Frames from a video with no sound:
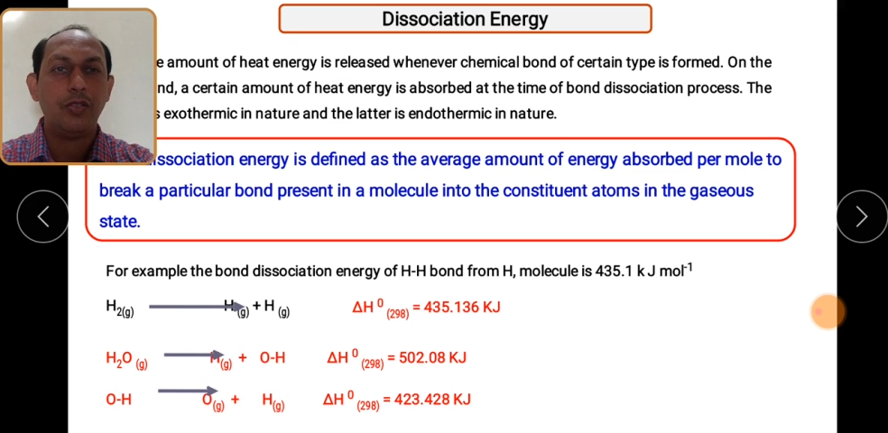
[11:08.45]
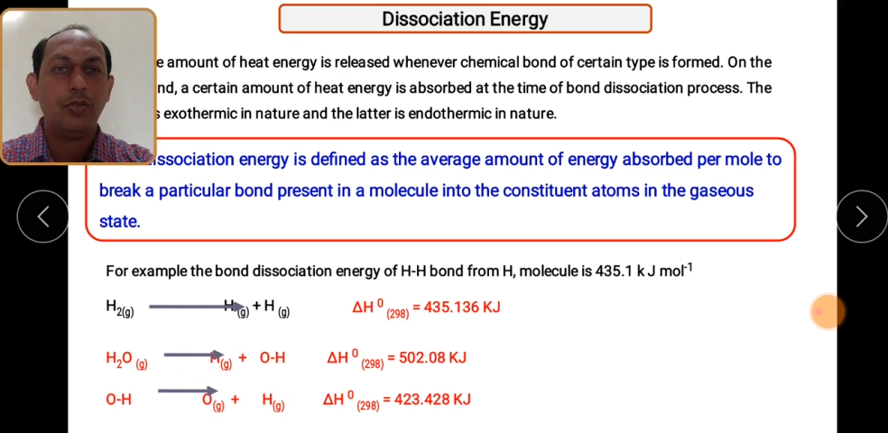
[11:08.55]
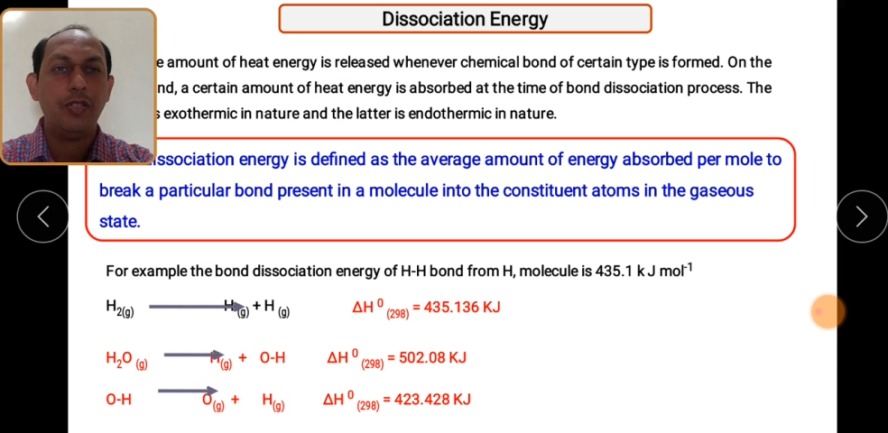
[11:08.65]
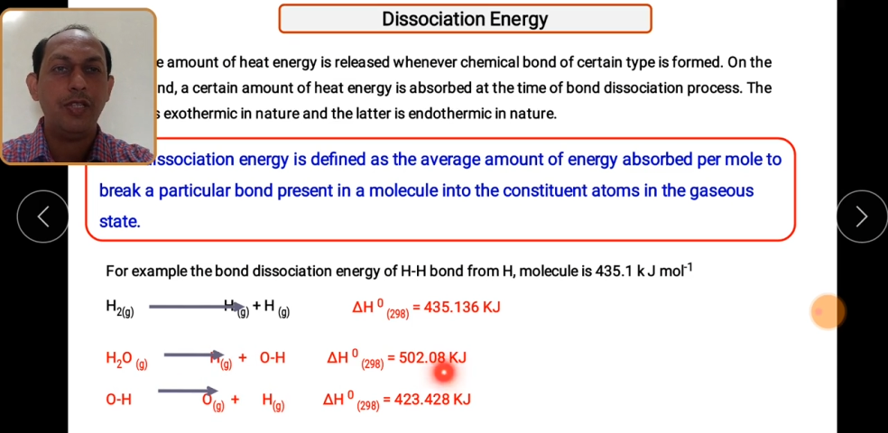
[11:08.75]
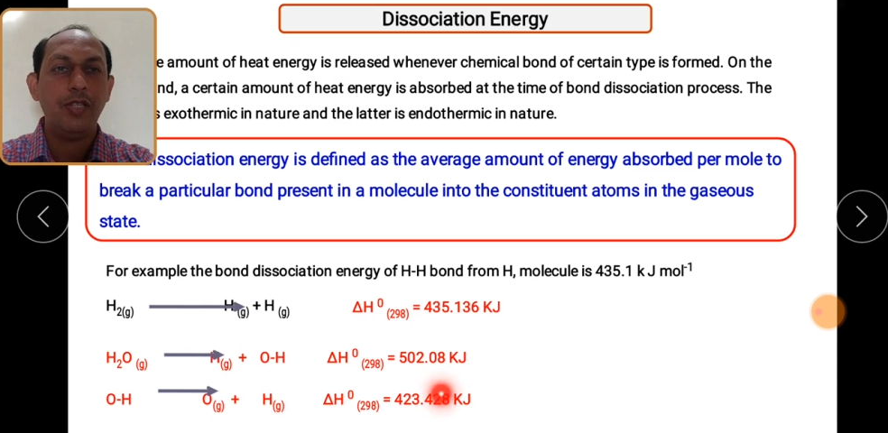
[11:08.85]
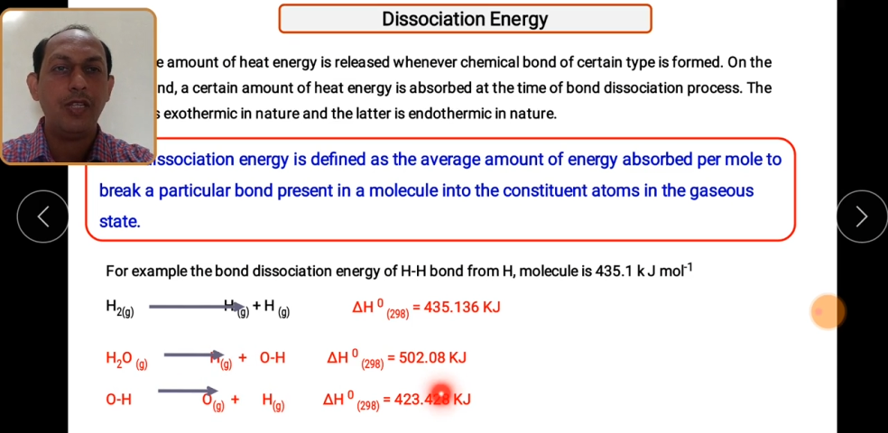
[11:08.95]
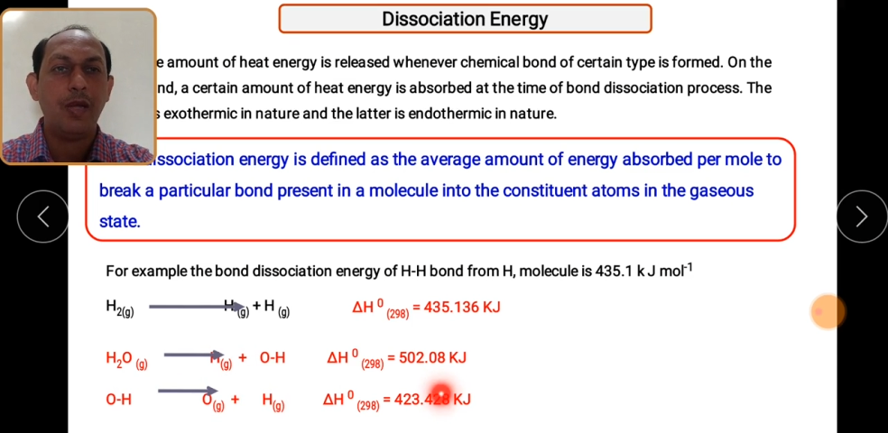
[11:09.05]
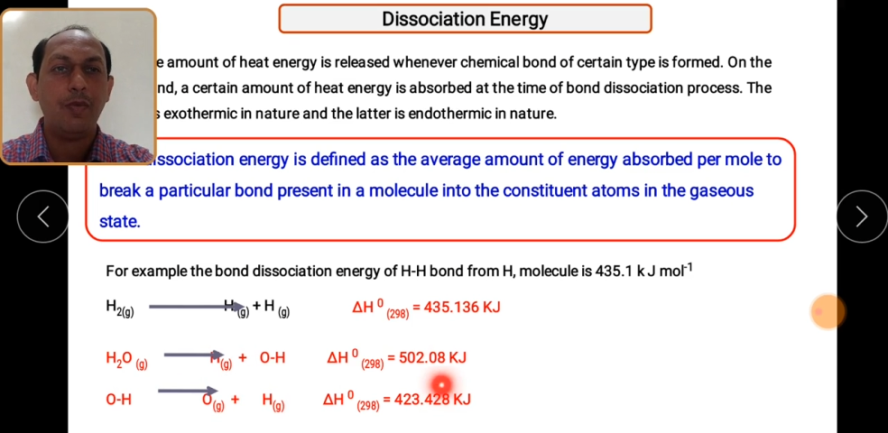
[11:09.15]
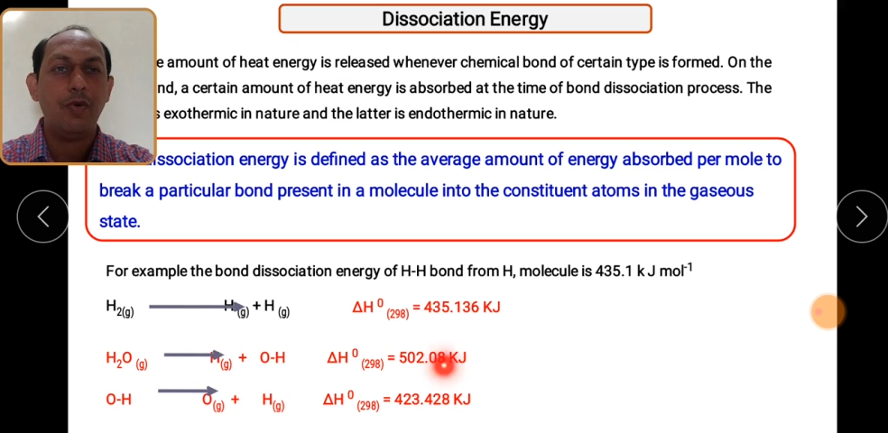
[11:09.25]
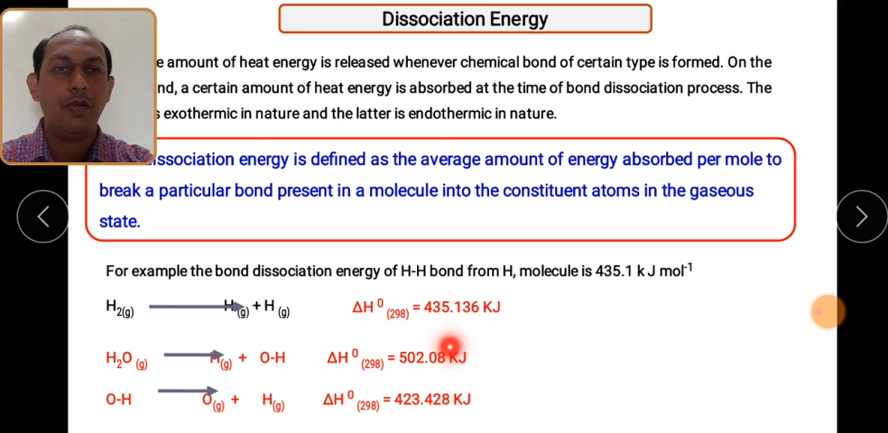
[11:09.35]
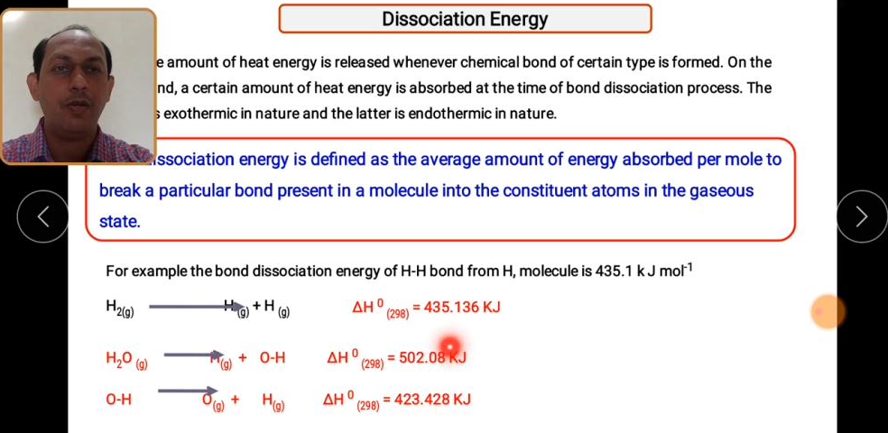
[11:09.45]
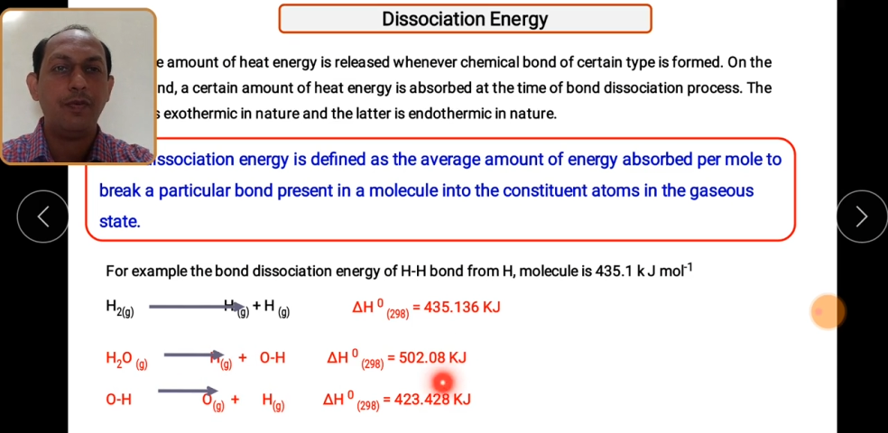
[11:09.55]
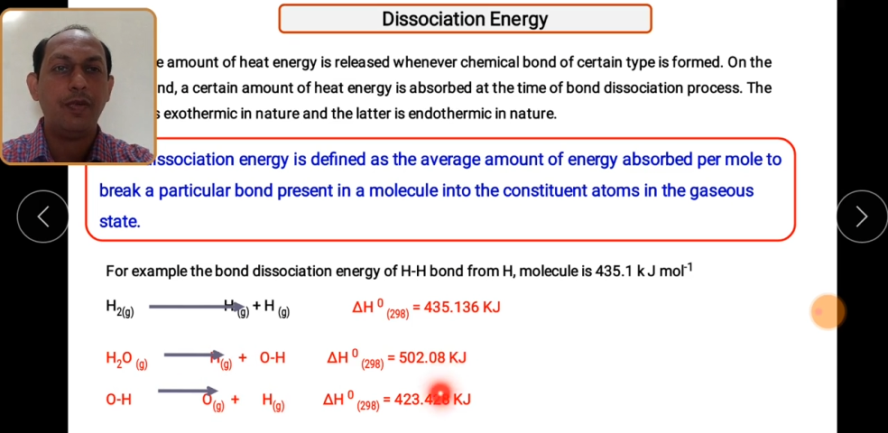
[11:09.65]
So this is the amount of